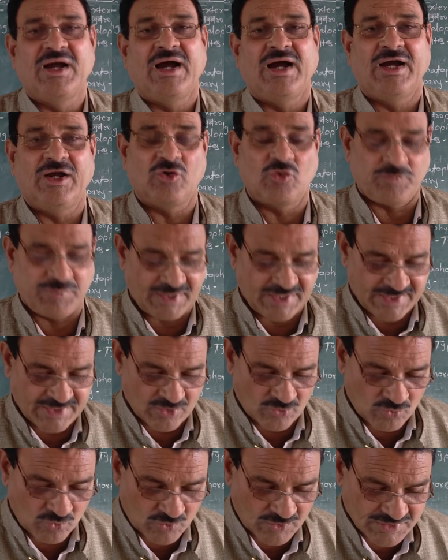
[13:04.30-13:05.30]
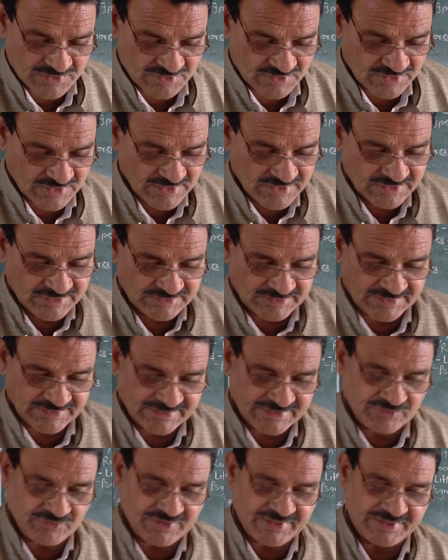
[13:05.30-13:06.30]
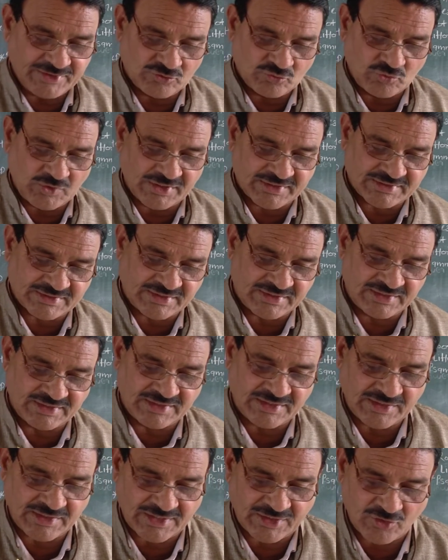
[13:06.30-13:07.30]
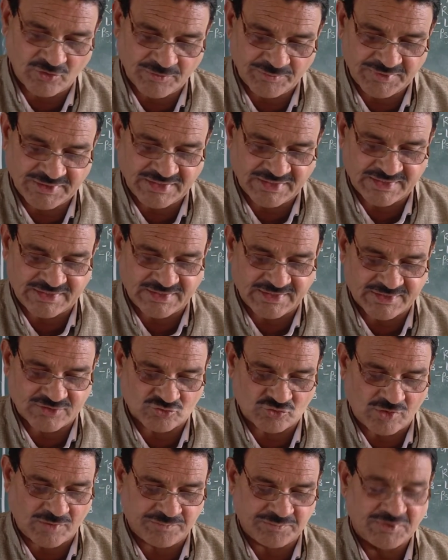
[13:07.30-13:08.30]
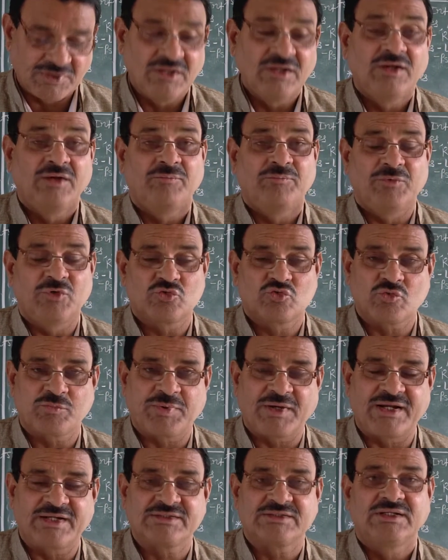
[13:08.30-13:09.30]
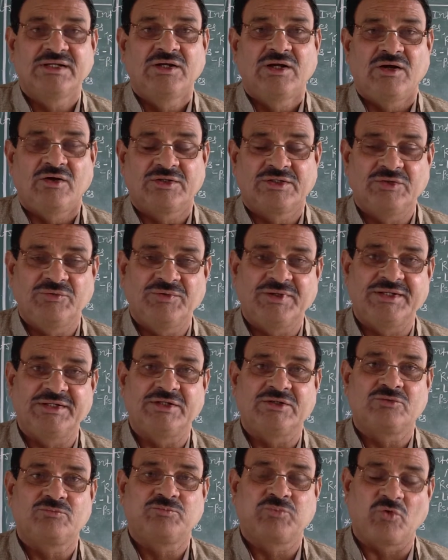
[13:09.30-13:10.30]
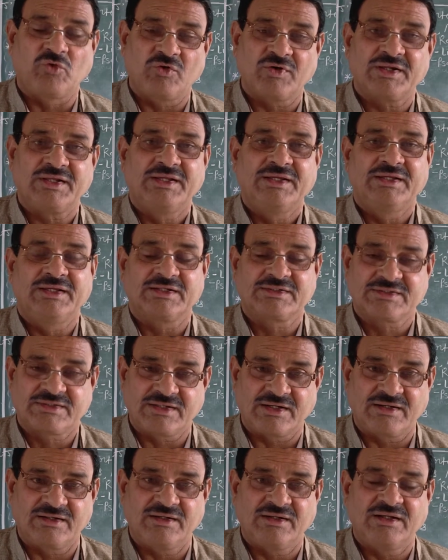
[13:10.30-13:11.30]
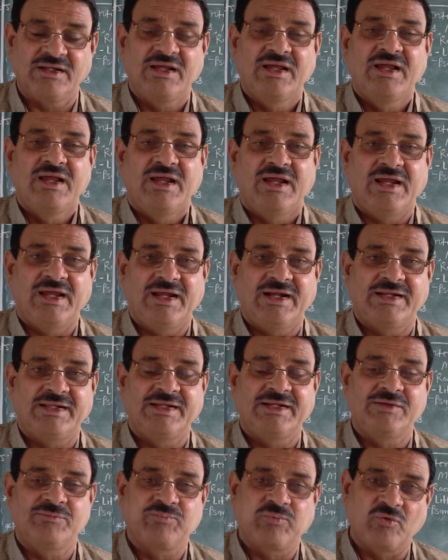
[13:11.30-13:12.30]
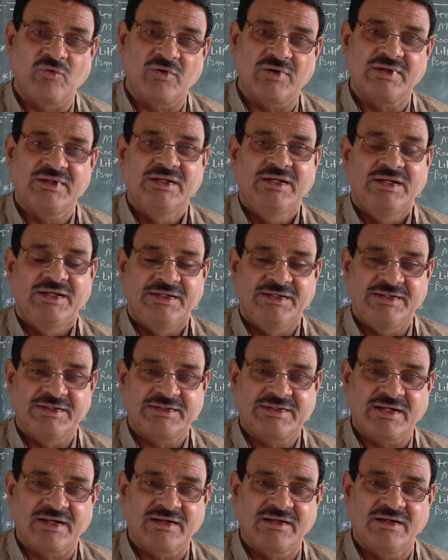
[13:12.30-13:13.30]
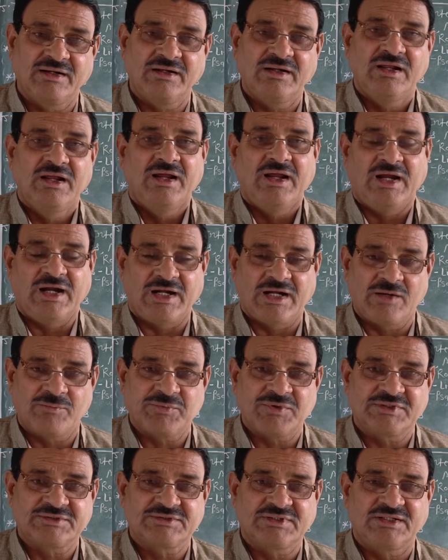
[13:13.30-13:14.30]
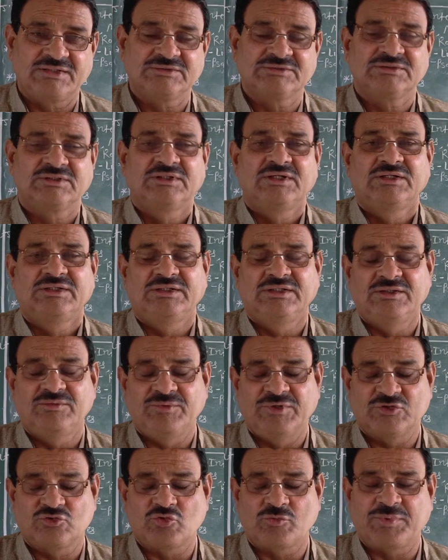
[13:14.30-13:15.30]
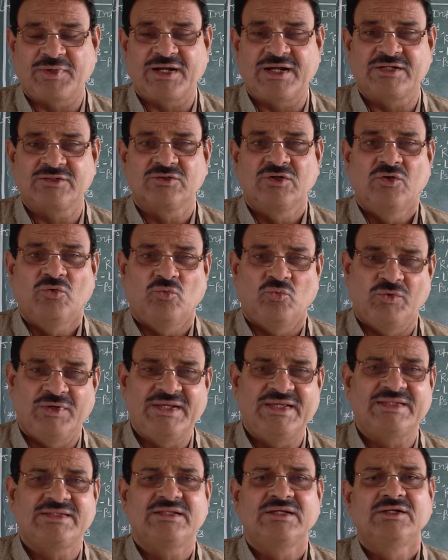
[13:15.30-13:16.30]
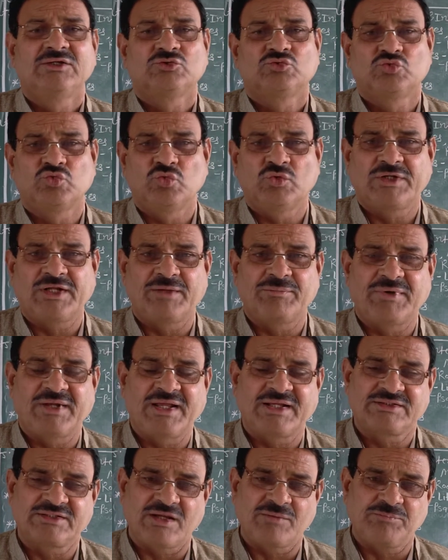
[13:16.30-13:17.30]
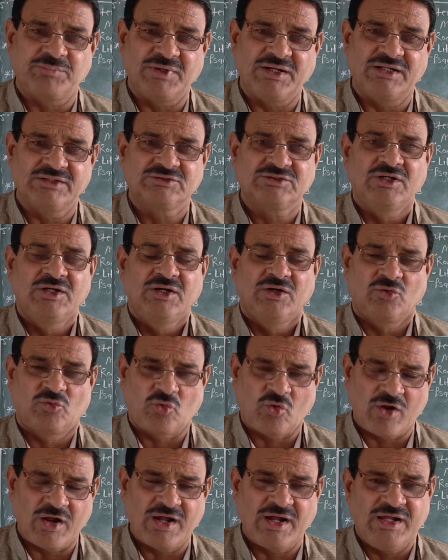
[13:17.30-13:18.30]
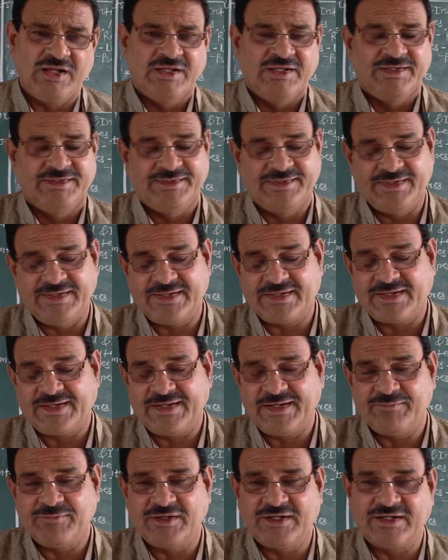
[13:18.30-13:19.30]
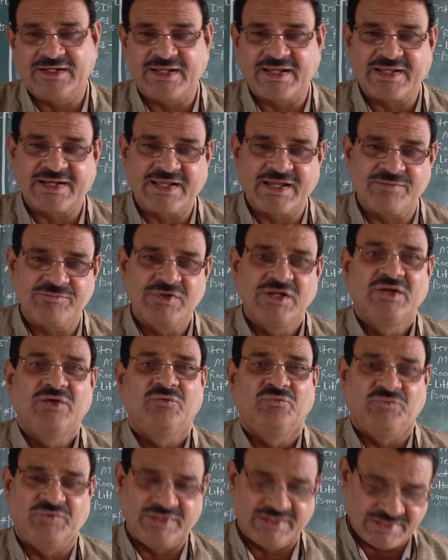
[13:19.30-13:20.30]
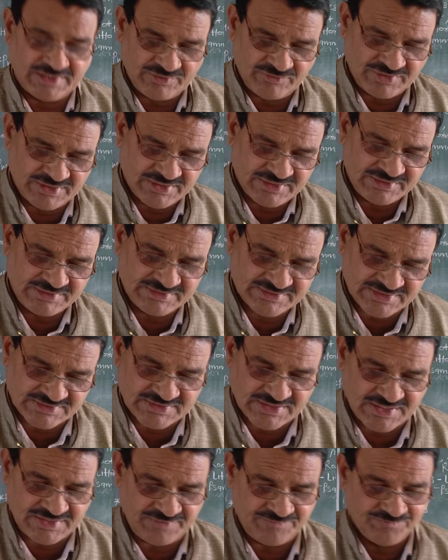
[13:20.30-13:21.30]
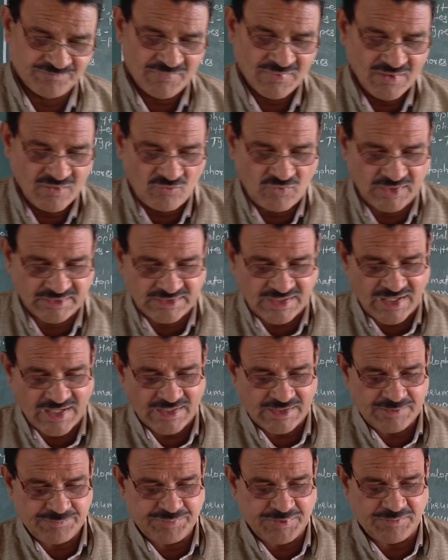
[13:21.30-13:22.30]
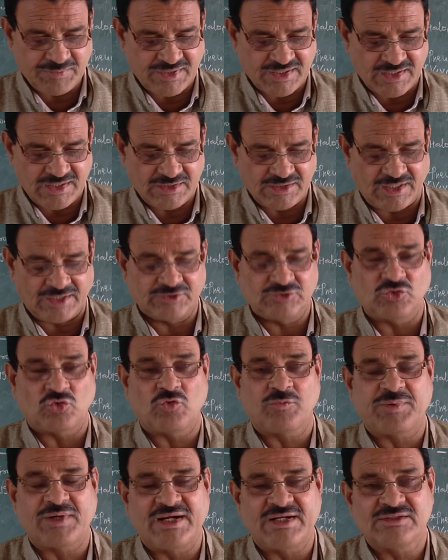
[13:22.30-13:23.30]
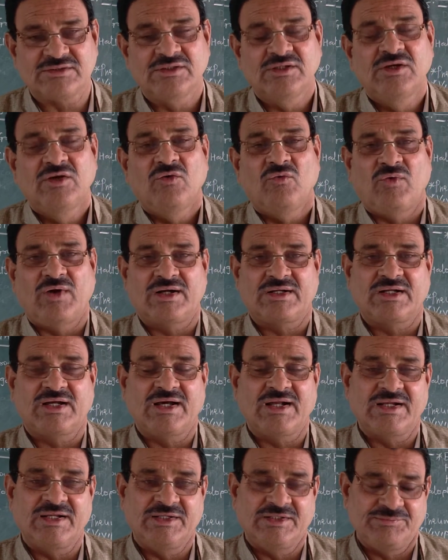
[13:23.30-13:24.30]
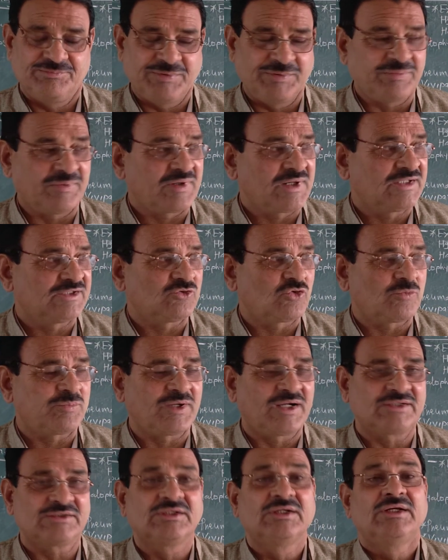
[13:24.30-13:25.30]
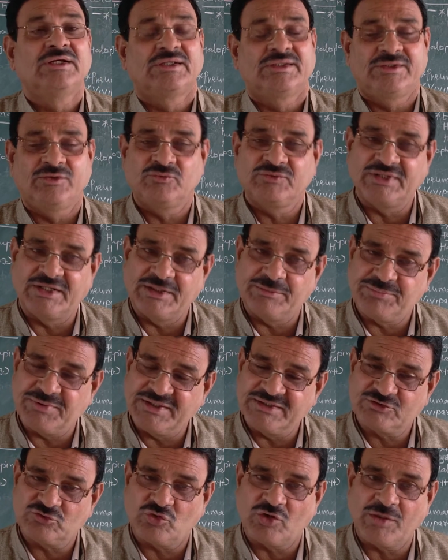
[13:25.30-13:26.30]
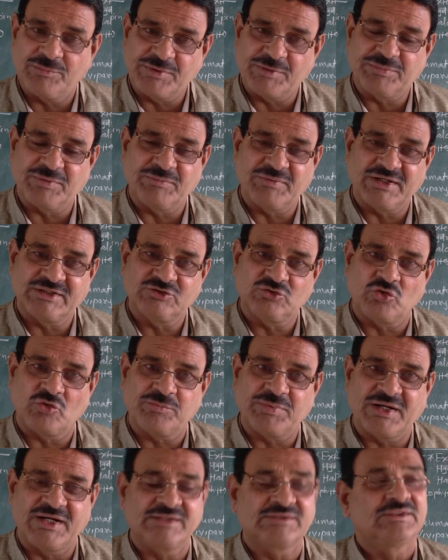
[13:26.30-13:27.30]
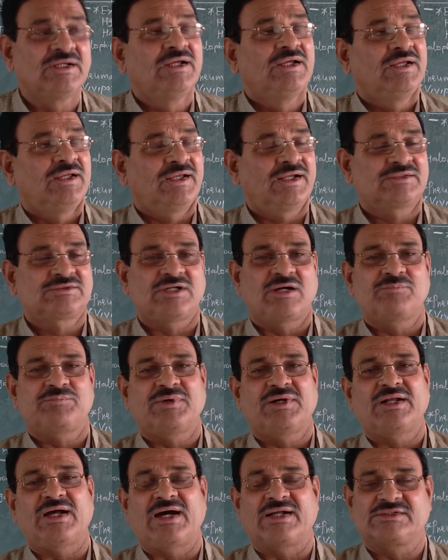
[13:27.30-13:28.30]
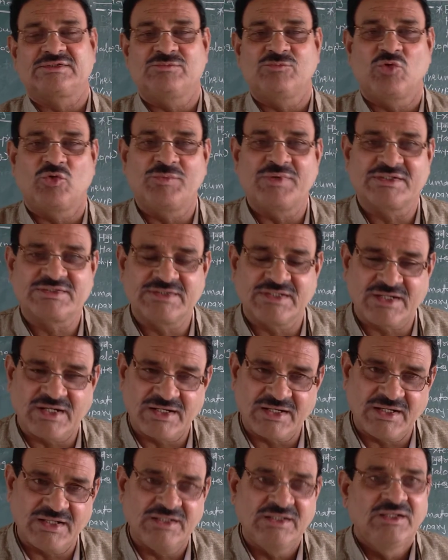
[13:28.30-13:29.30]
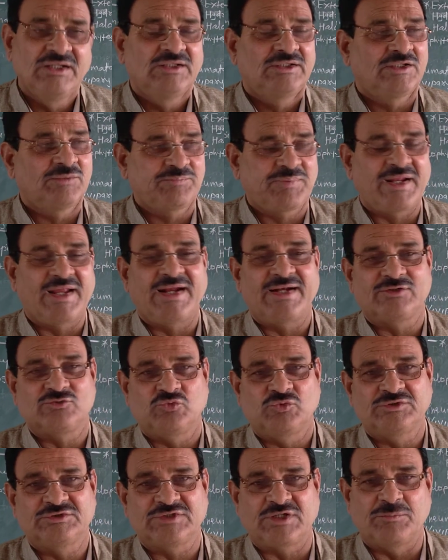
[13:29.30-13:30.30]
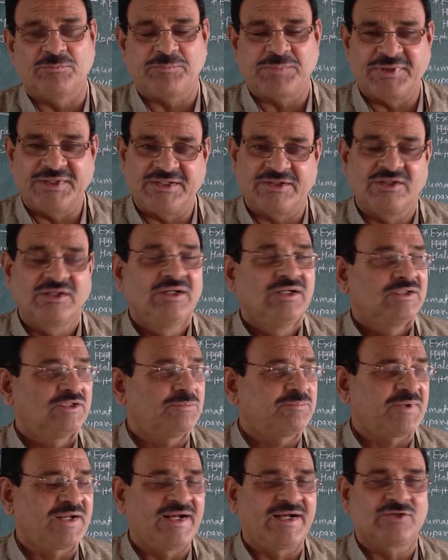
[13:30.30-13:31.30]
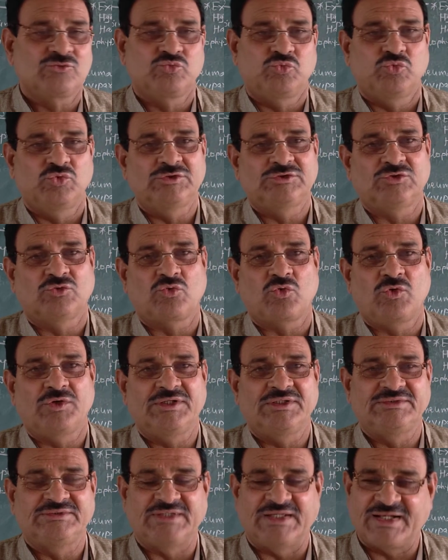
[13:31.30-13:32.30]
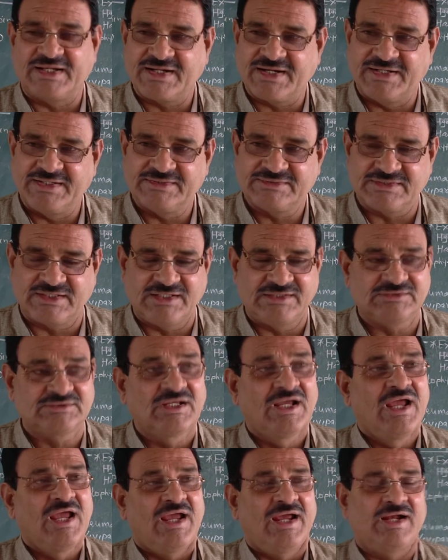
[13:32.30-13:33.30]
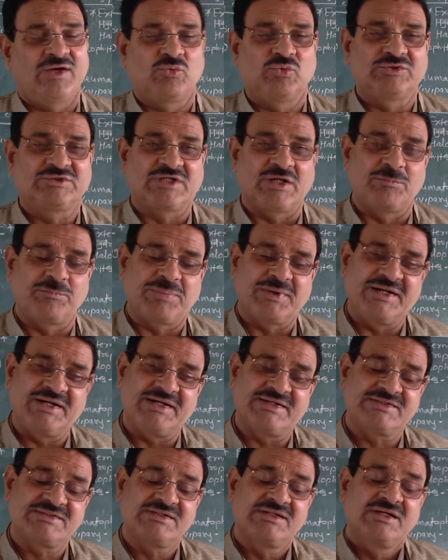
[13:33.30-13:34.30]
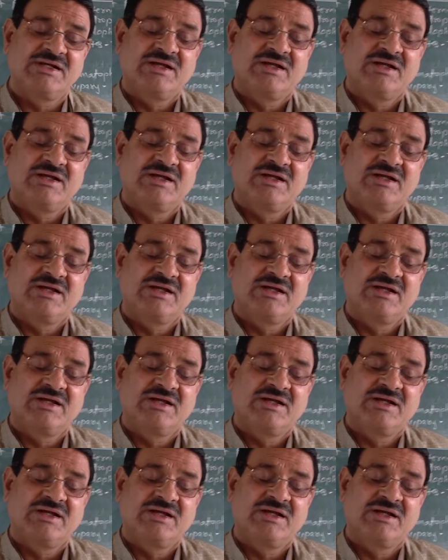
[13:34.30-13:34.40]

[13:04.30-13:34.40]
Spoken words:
hydrophyte roots. Then give any 2 external and anatomical characters of mesophytes. Give any 4 external and any 4 internal adaptations in mesophytes with suitable examples. Draw net label diagram wherever necessary. What are ephemeral xerophytes? What are ephemeral xerophytes? Give the definition of ephemeral xerophytes. Example Argemone mexicana, the plants which grow in xeric conditions and which completes